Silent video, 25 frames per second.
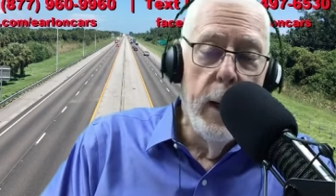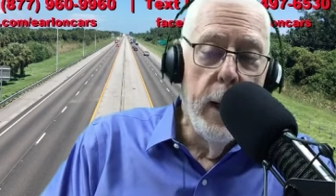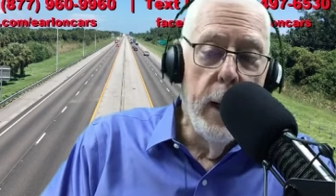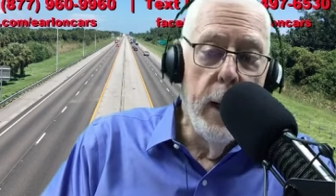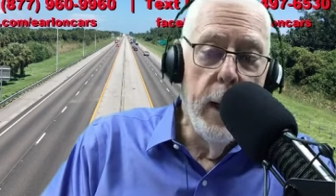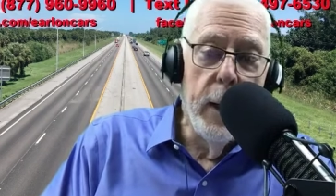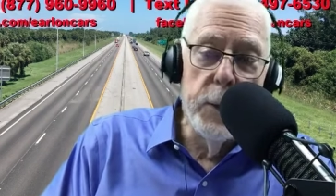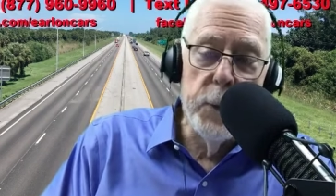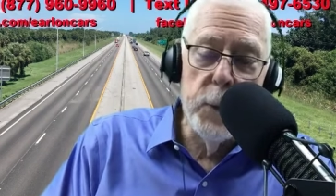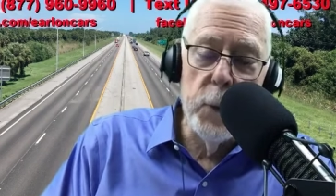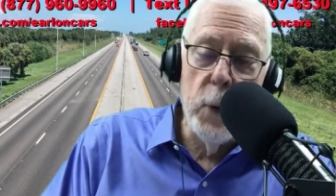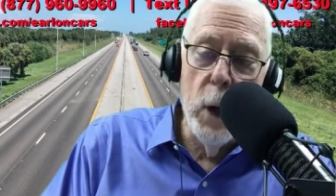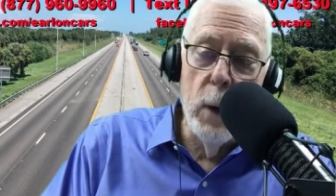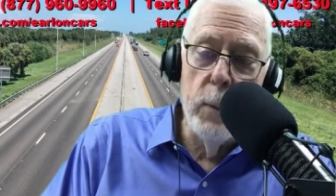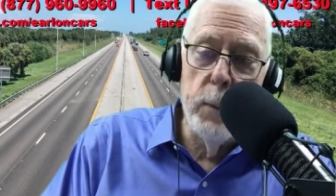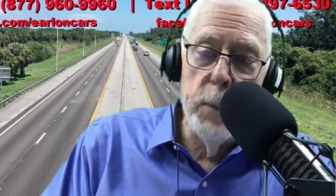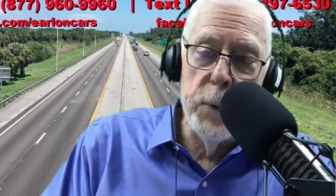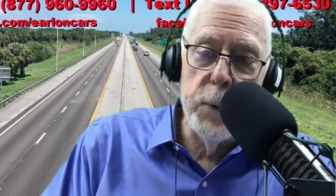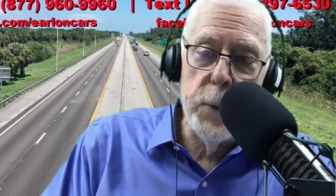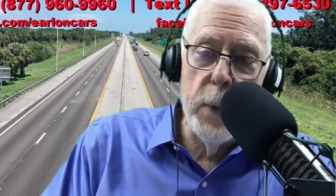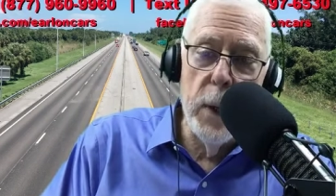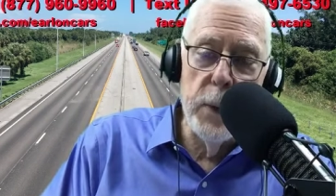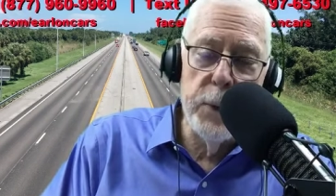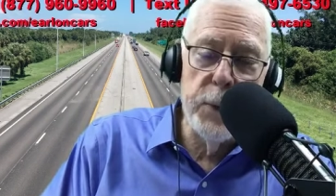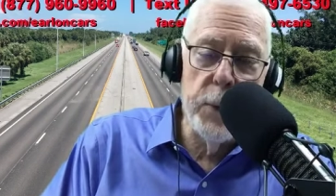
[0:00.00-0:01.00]
installment
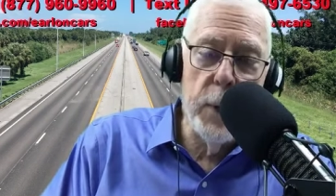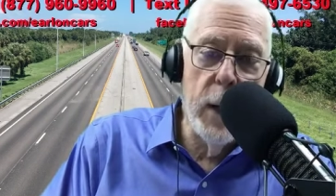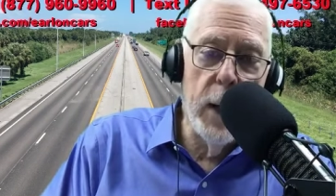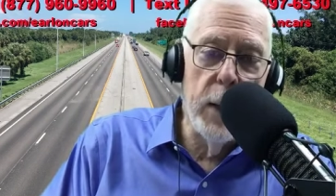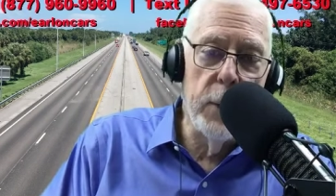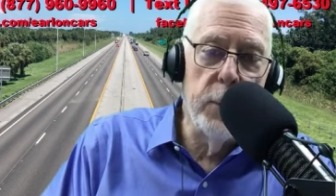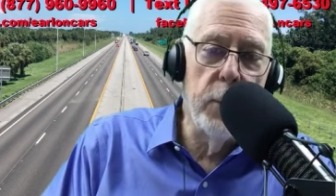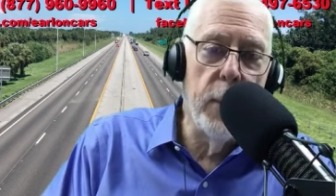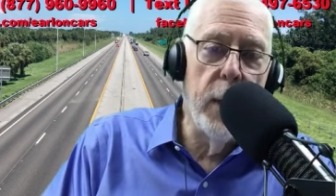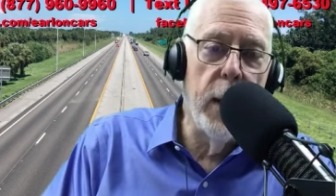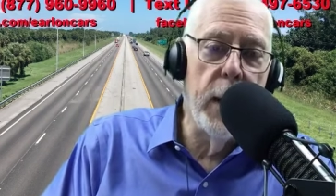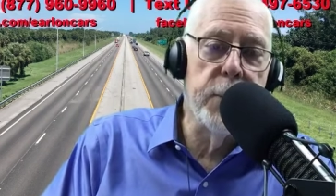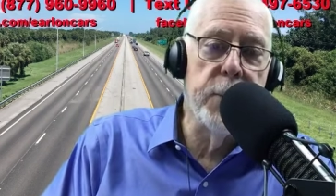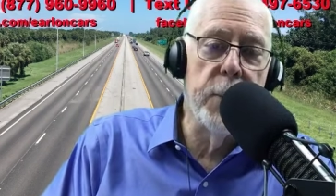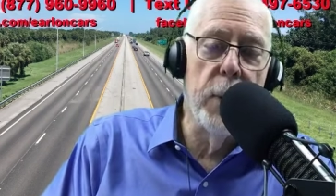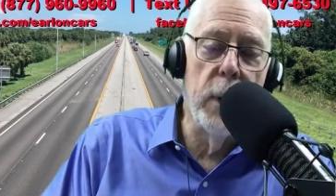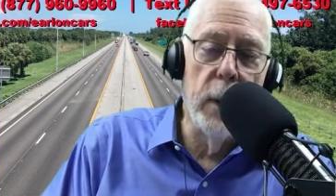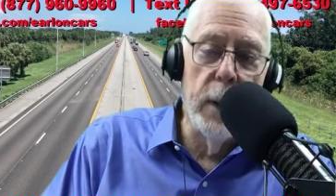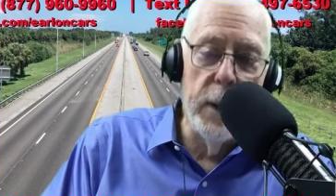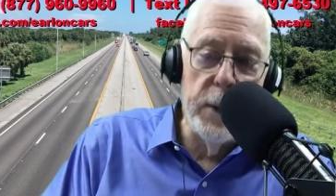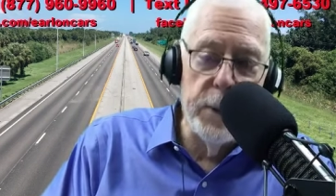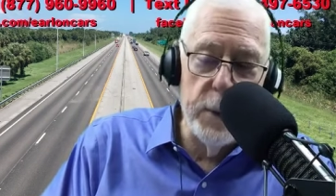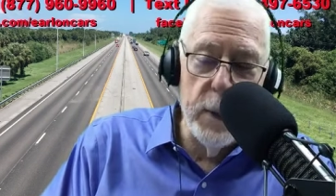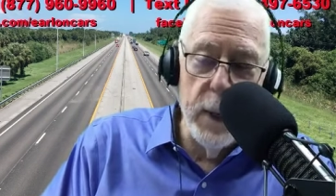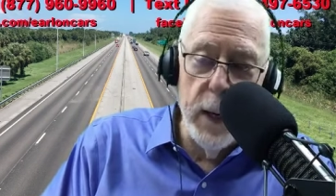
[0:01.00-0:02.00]
sales contracts and
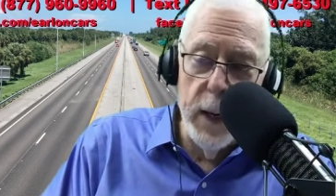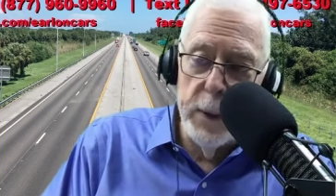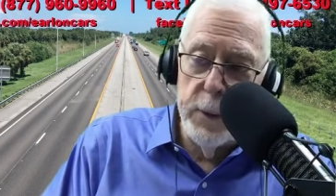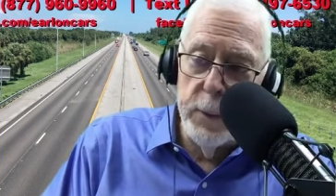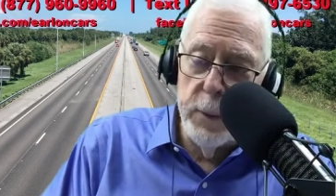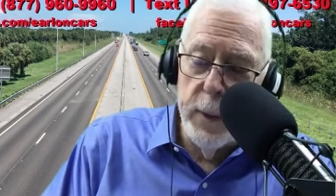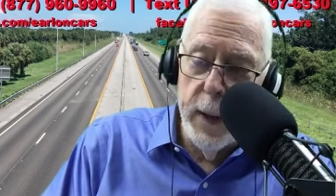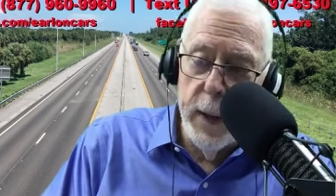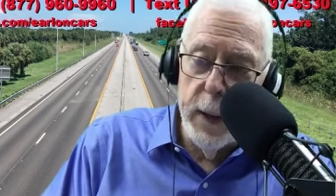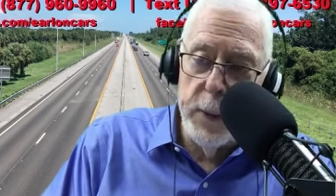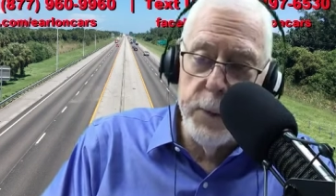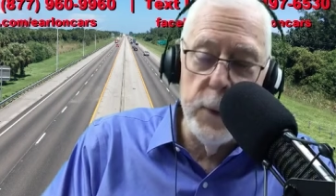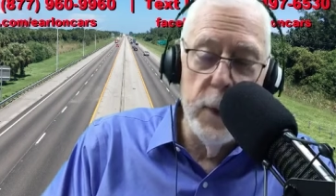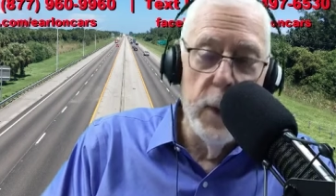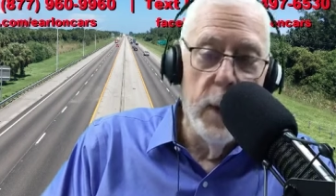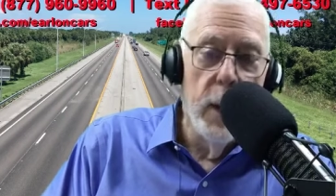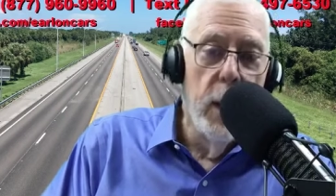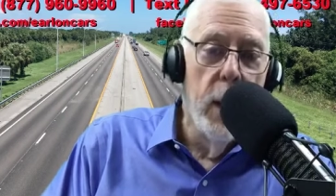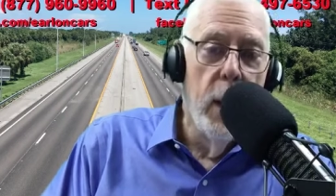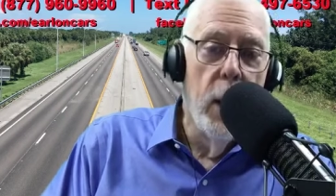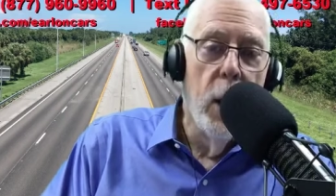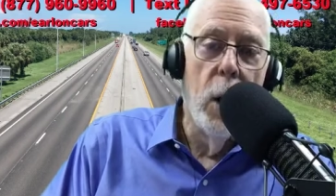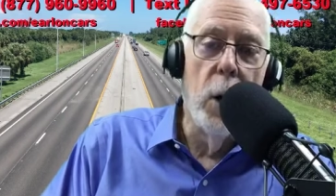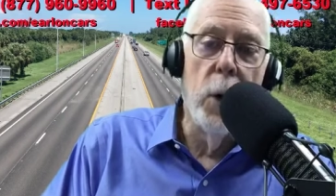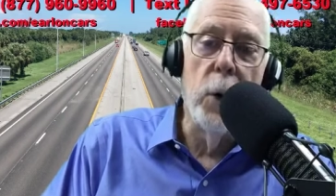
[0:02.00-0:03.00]
lease contracts
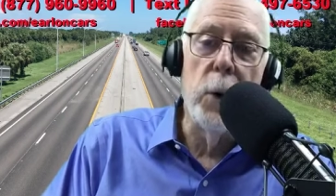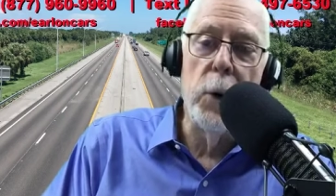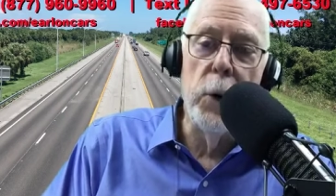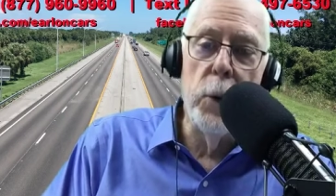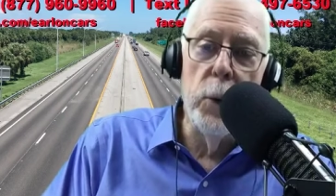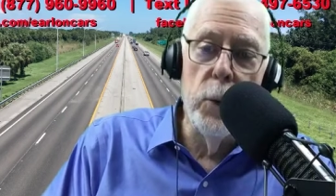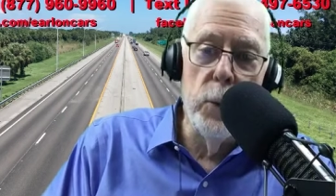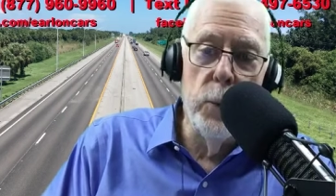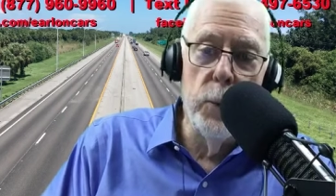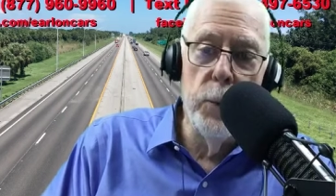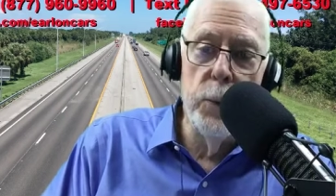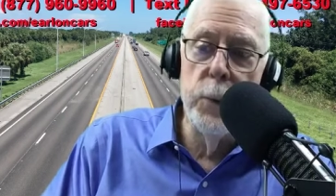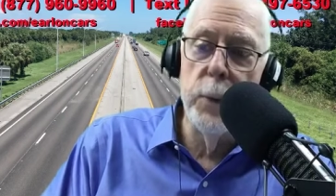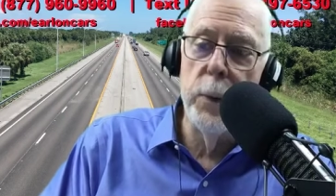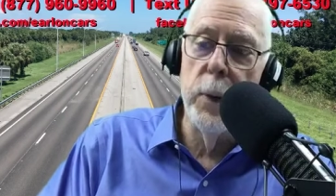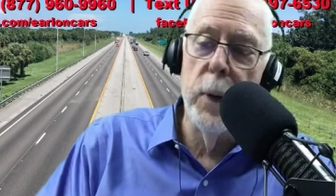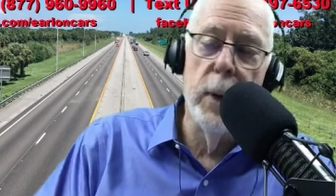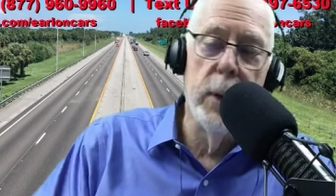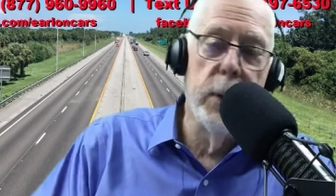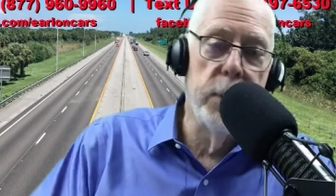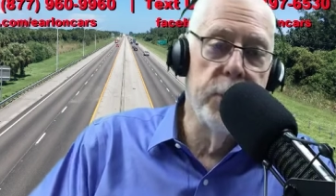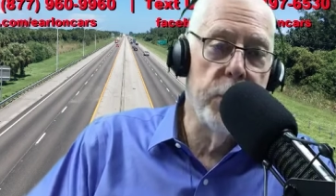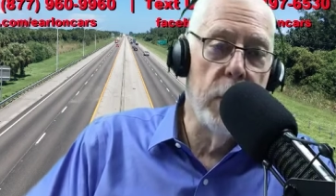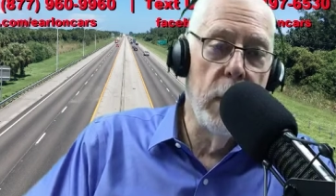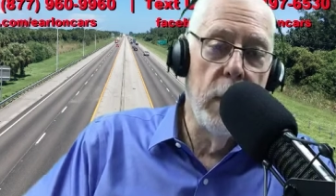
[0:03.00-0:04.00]
are huge.
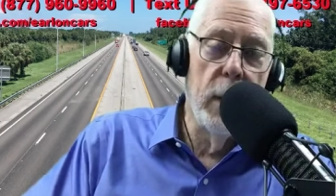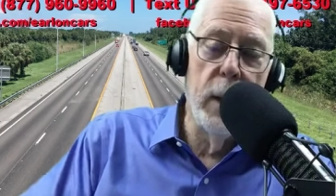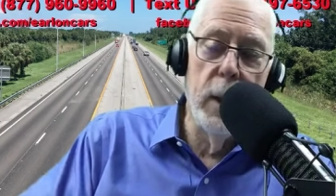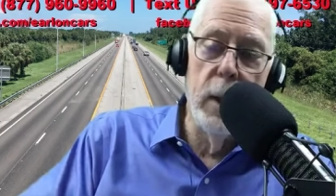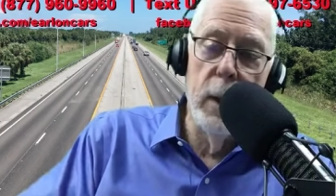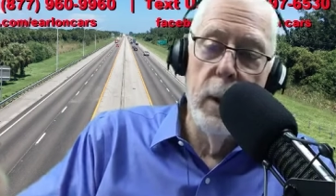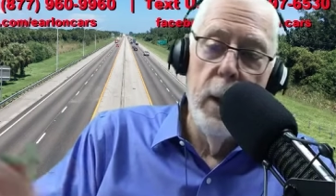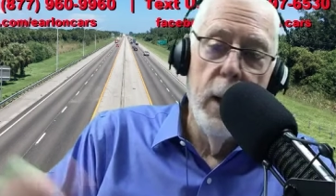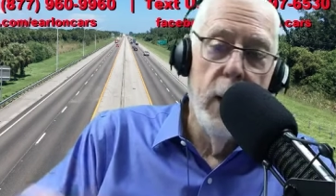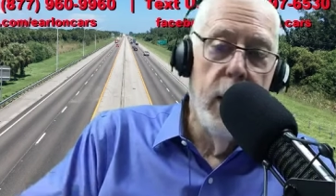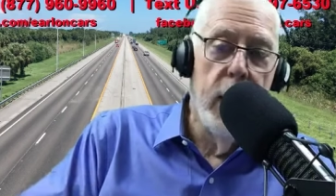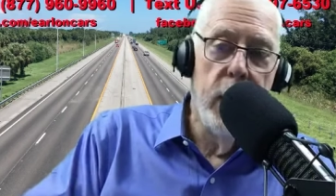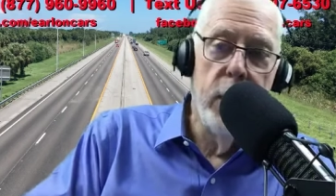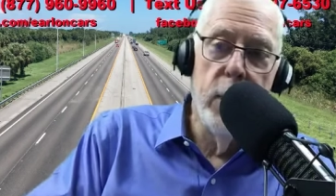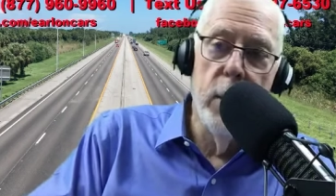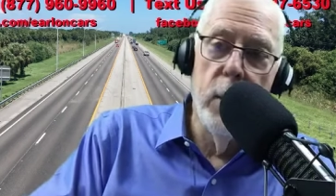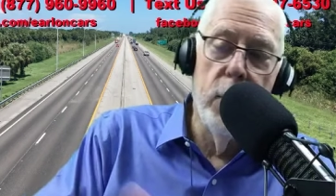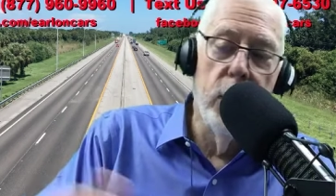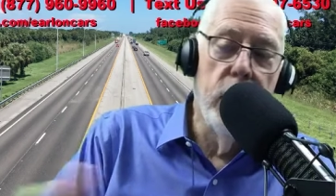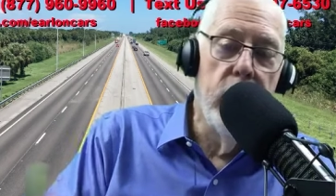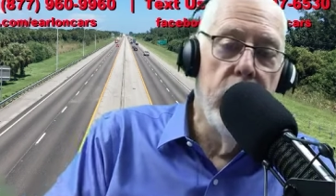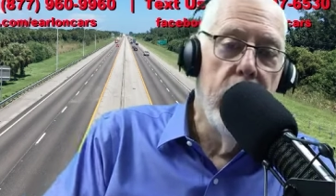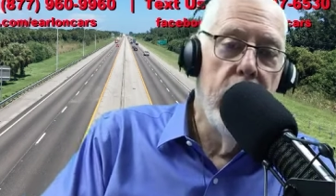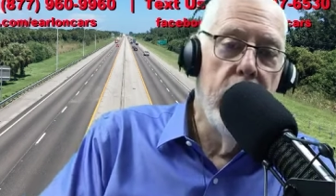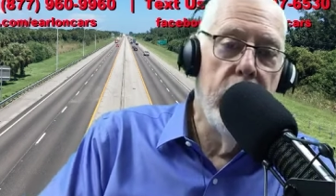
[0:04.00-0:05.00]
It'll
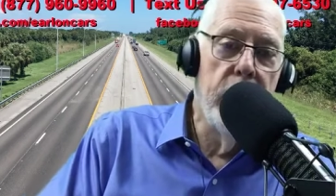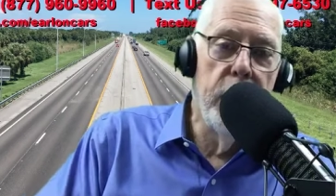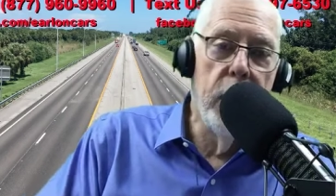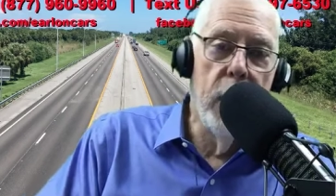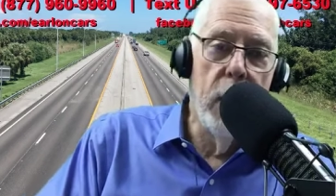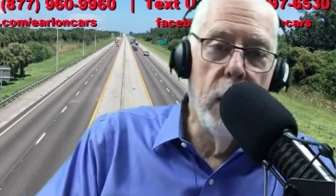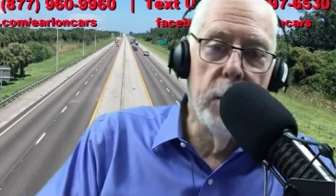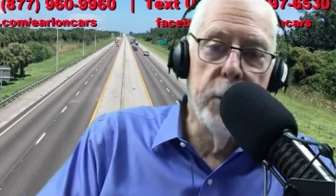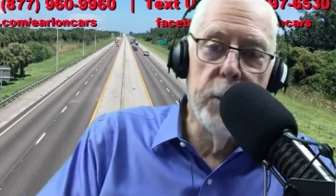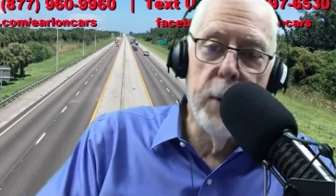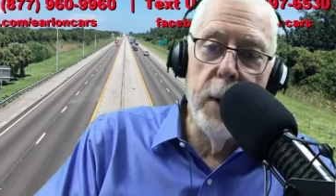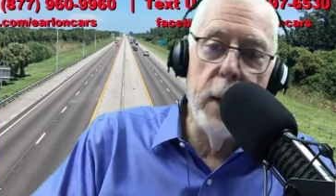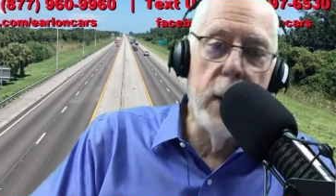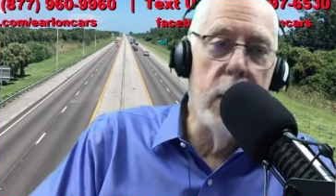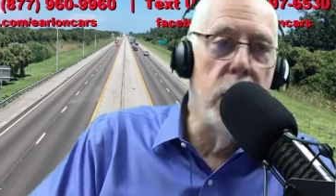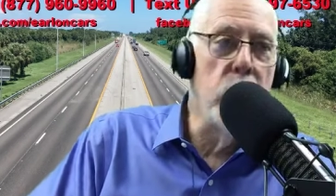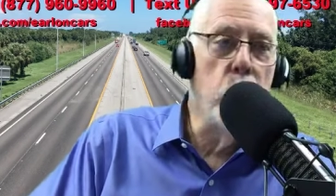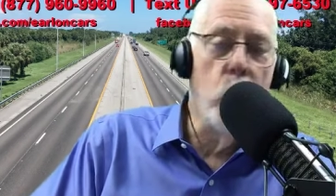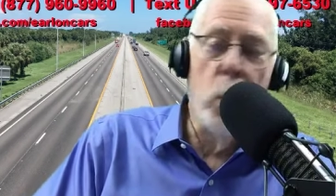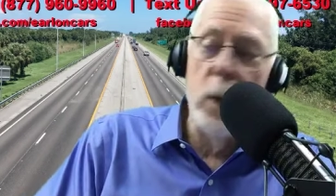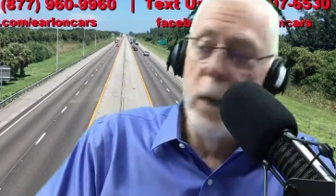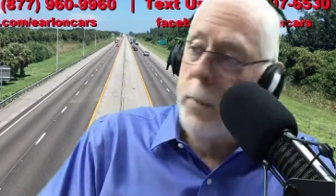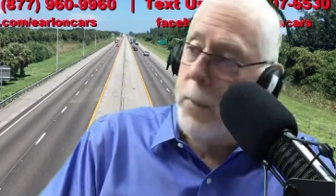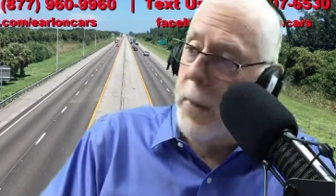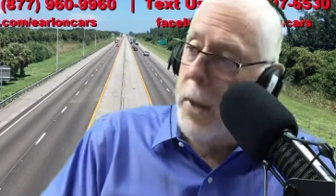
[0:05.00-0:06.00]
take you
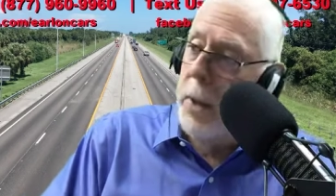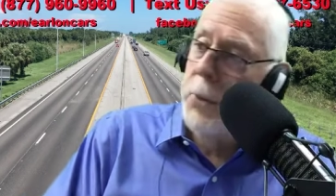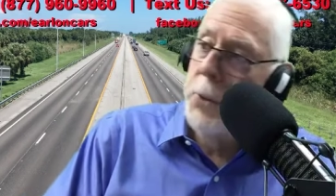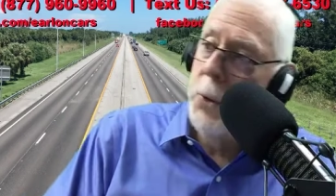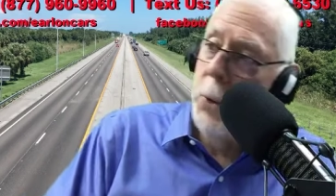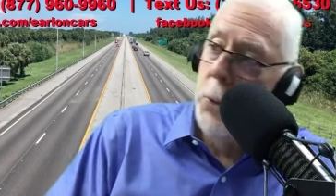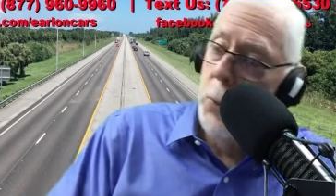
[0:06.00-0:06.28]
20 minutes